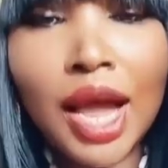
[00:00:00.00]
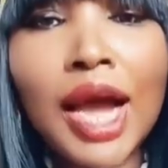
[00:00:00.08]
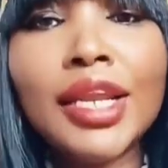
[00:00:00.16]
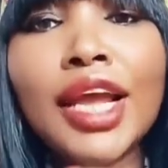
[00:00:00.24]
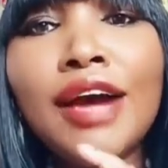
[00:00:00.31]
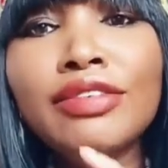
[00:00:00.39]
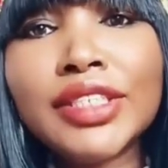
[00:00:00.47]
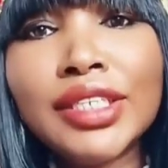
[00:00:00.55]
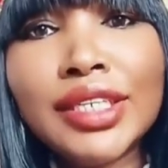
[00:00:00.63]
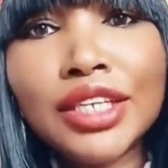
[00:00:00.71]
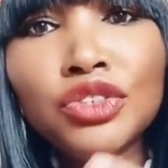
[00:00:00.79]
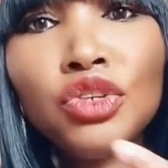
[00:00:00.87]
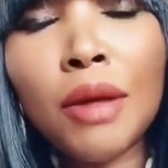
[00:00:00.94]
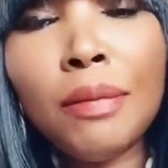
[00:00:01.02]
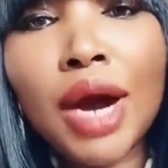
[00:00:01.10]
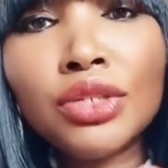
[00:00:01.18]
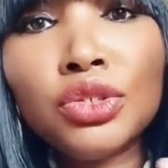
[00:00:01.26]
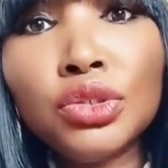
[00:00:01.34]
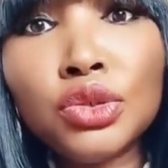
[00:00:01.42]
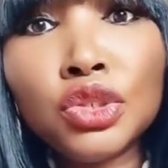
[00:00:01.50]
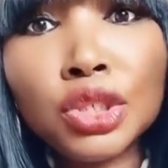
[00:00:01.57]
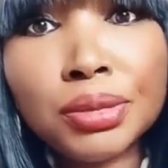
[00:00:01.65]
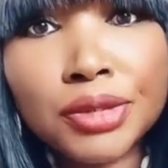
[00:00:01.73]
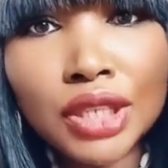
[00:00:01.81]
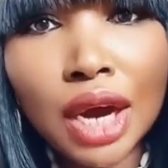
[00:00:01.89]
And they have seen that you're about to do
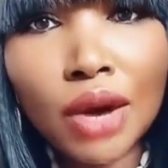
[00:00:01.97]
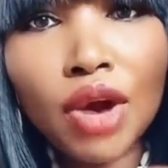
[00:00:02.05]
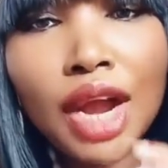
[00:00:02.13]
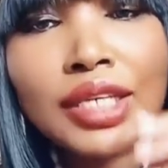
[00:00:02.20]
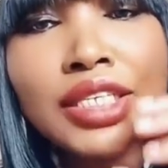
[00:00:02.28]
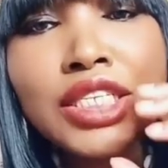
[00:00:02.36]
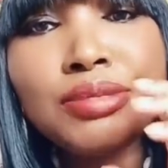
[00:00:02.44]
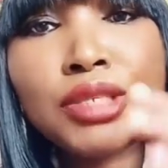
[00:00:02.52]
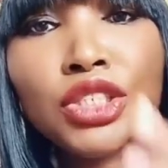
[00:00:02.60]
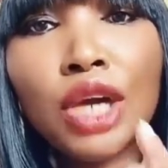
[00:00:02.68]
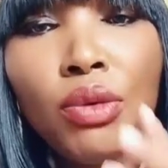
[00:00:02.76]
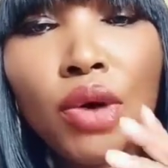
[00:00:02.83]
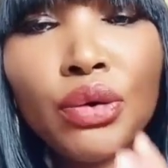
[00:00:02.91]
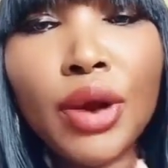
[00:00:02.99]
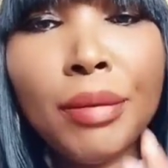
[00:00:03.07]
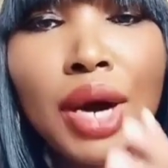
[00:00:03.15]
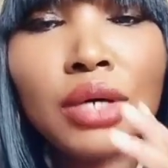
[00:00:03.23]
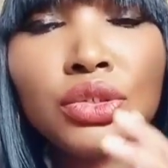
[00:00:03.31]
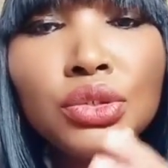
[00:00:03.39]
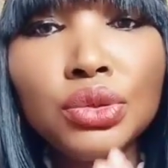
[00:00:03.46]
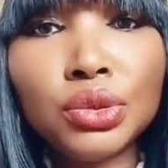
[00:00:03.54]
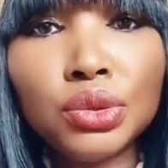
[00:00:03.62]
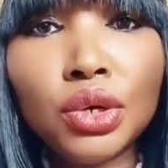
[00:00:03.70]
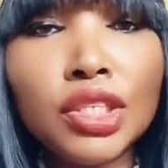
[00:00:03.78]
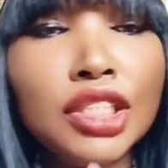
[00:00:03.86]
spiritual work, and this spiritual work you're about to
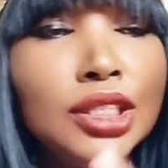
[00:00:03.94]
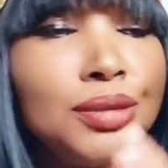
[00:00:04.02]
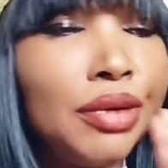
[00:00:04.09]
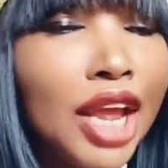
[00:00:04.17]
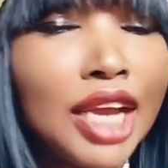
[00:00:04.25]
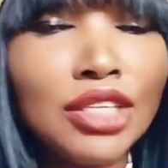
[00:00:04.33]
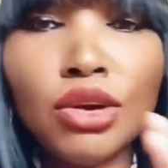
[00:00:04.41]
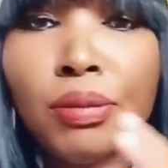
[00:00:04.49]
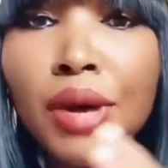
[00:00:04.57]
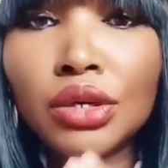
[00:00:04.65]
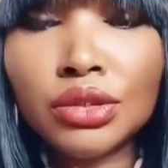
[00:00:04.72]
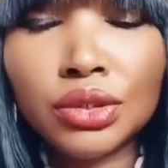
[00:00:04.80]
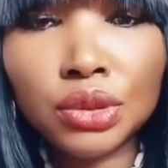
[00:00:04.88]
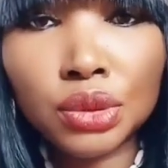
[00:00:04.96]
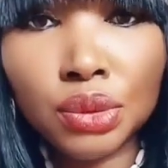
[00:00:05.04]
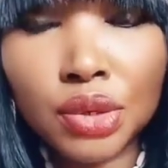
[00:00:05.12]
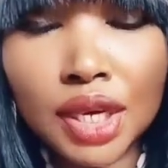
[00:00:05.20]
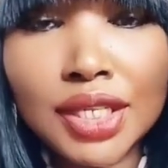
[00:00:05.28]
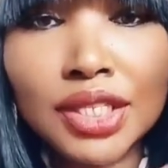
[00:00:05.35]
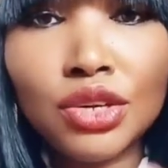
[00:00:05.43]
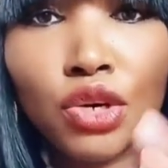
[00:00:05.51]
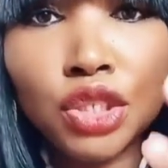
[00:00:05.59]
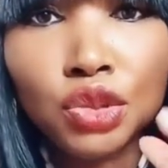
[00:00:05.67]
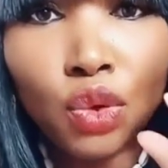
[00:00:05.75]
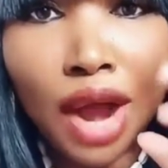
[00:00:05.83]
do or this prayer you're about to do is
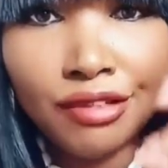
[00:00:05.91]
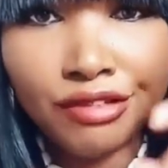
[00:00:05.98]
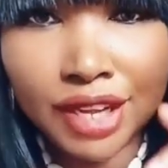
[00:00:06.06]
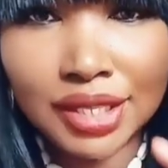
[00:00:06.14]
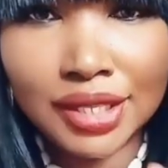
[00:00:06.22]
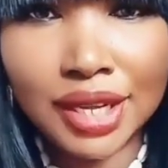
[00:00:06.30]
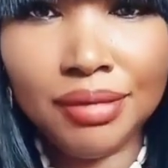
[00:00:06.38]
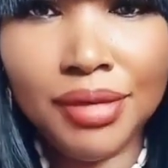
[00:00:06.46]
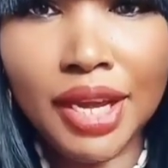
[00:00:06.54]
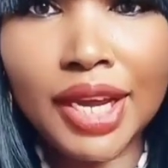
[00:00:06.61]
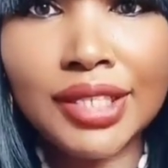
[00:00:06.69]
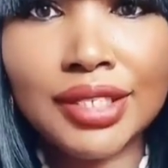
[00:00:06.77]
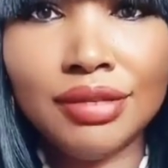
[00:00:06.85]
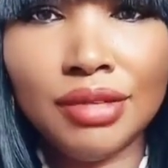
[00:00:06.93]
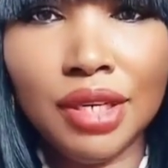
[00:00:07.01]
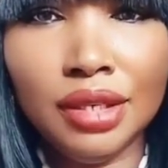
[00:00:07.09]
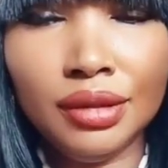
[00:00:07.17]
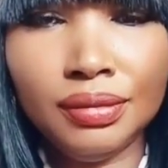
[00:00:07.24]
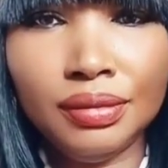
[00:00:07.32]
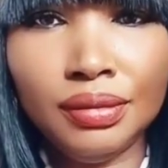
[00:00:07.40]
going to affect them negatively.